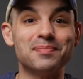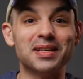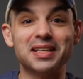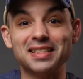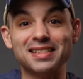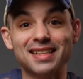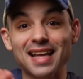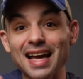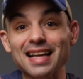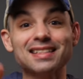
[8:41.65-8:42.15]

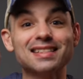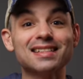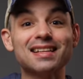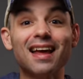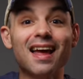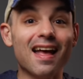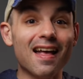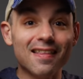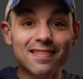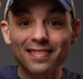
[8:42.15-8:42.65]
Because that's,
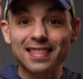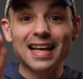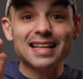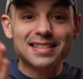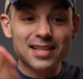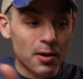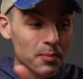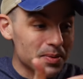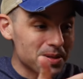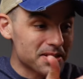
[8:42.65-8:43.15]
that's
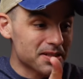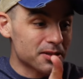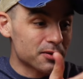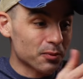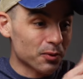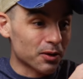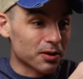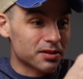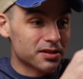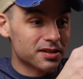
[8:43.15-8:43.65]
how business
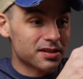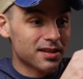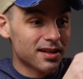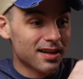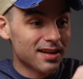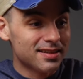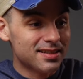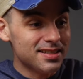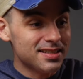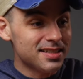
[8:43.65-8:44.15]
works.
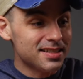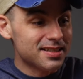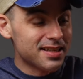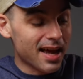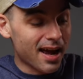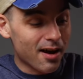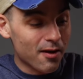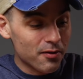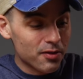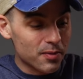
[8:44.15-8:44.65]
This is
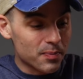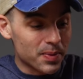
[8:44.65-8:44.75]
how the